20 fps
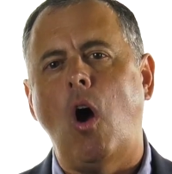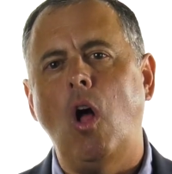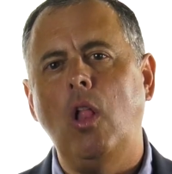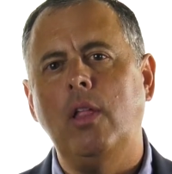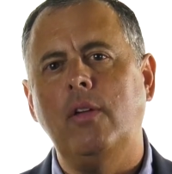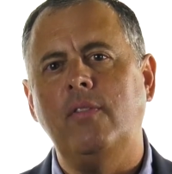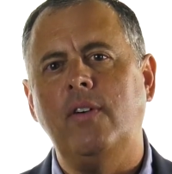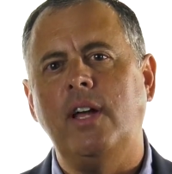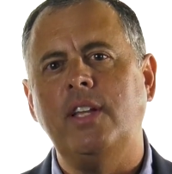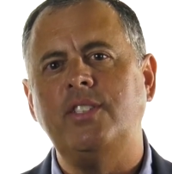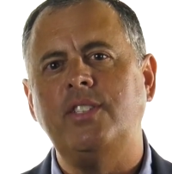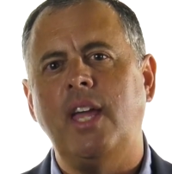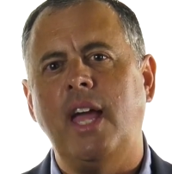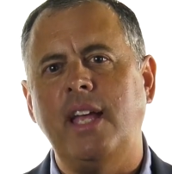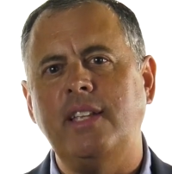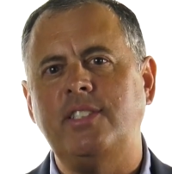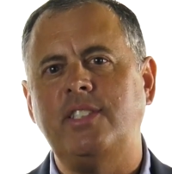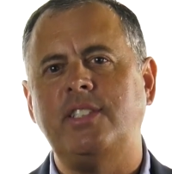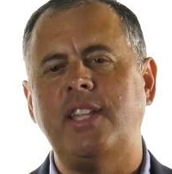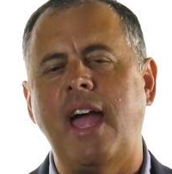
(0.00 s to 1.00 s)
all of us
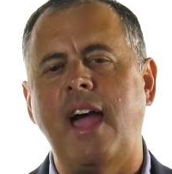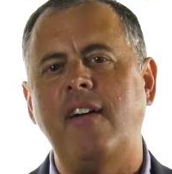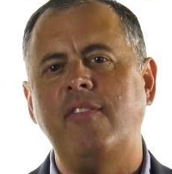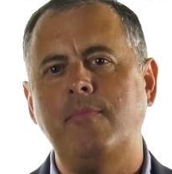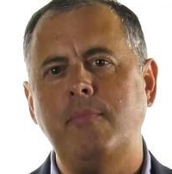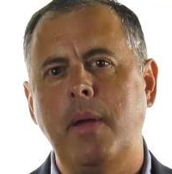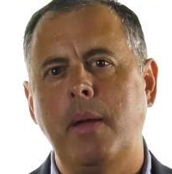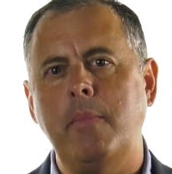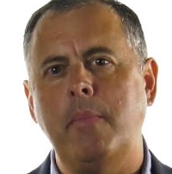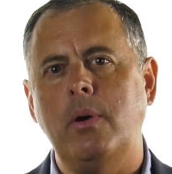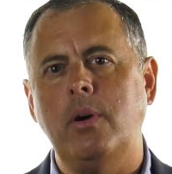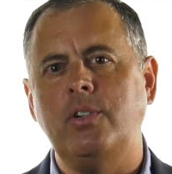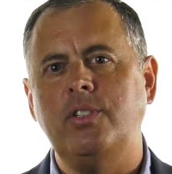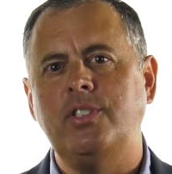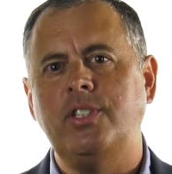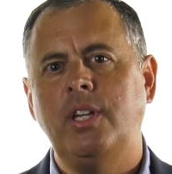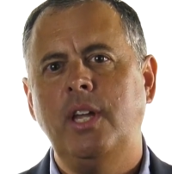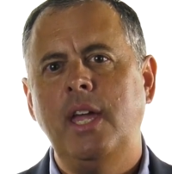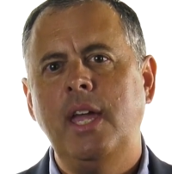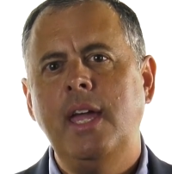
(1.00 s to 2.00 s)
as staff
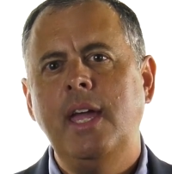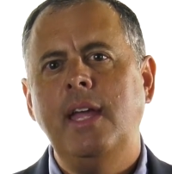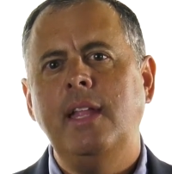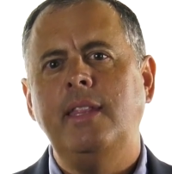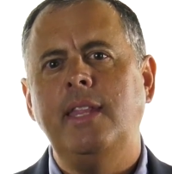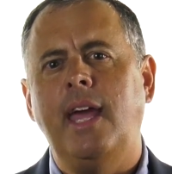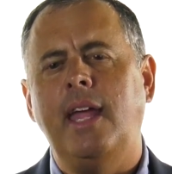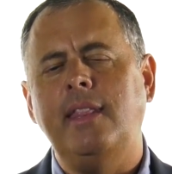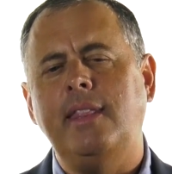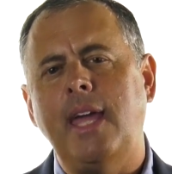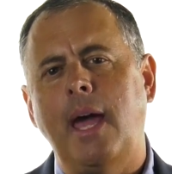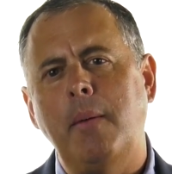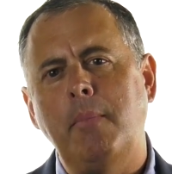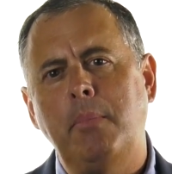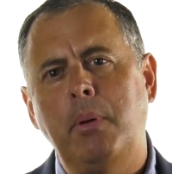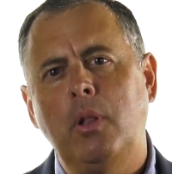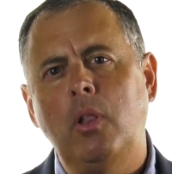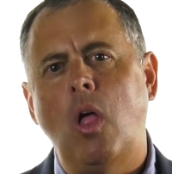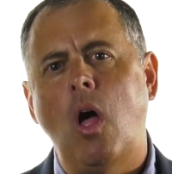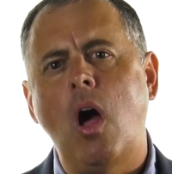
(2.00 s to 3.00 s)
members that that
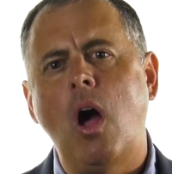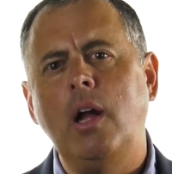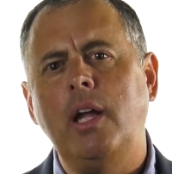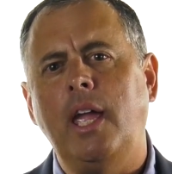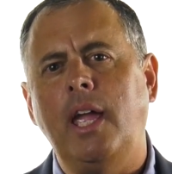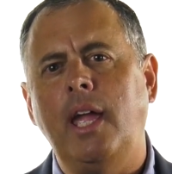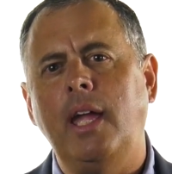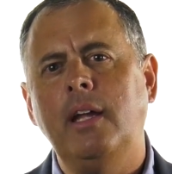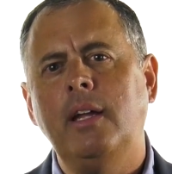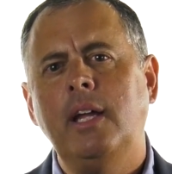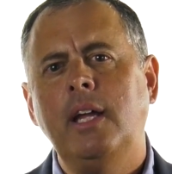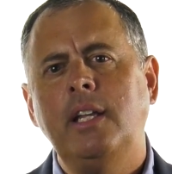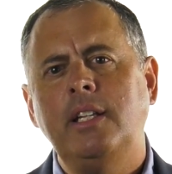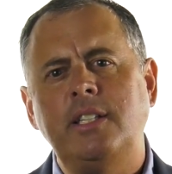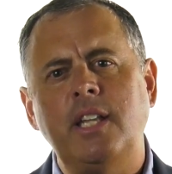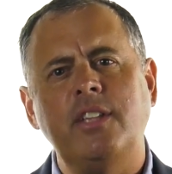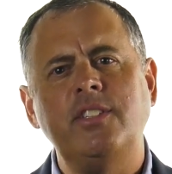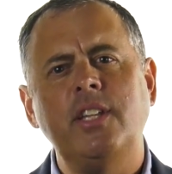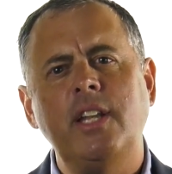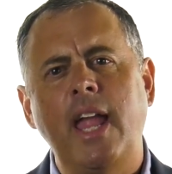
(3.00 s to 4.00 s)
belonging
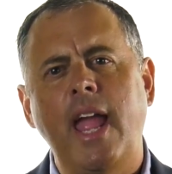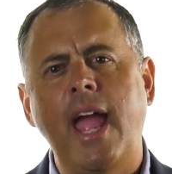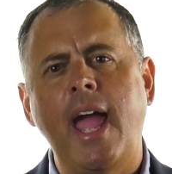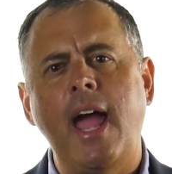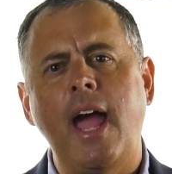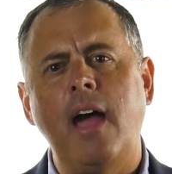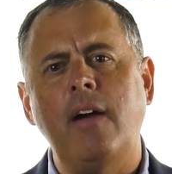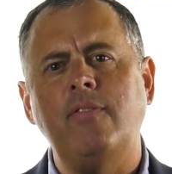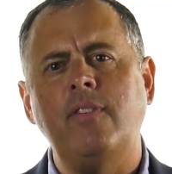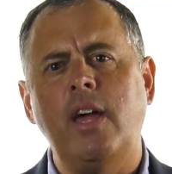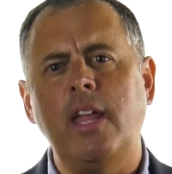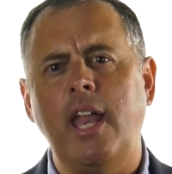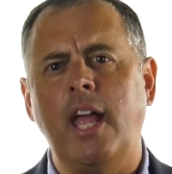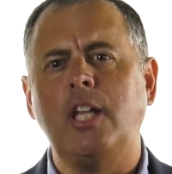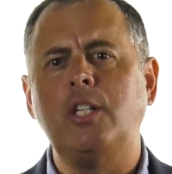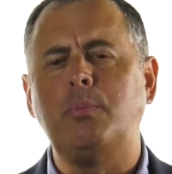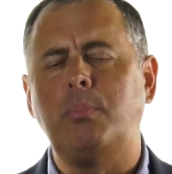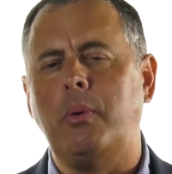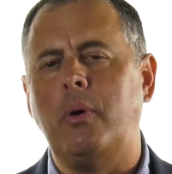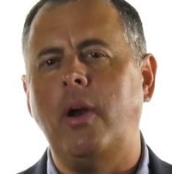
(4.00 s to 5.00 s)
doesn't have an
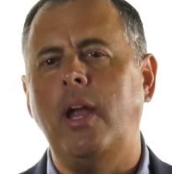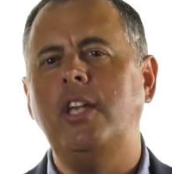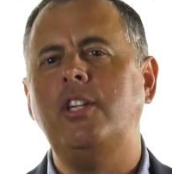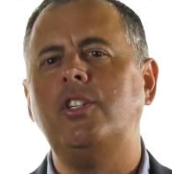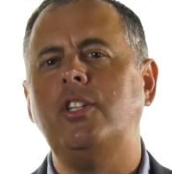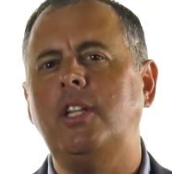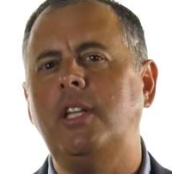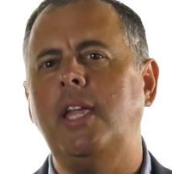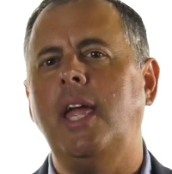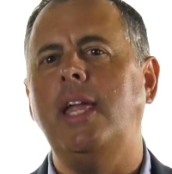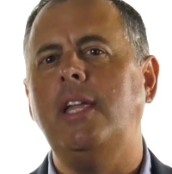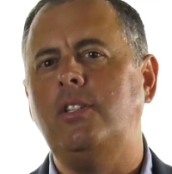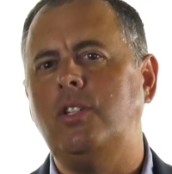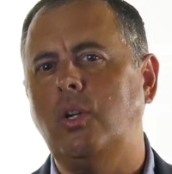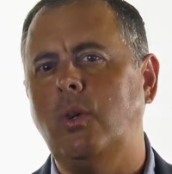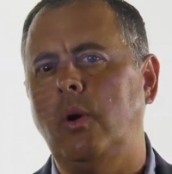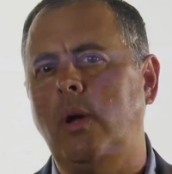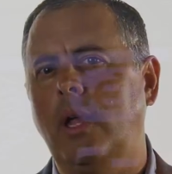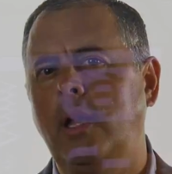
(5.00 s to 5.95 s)
expiration date to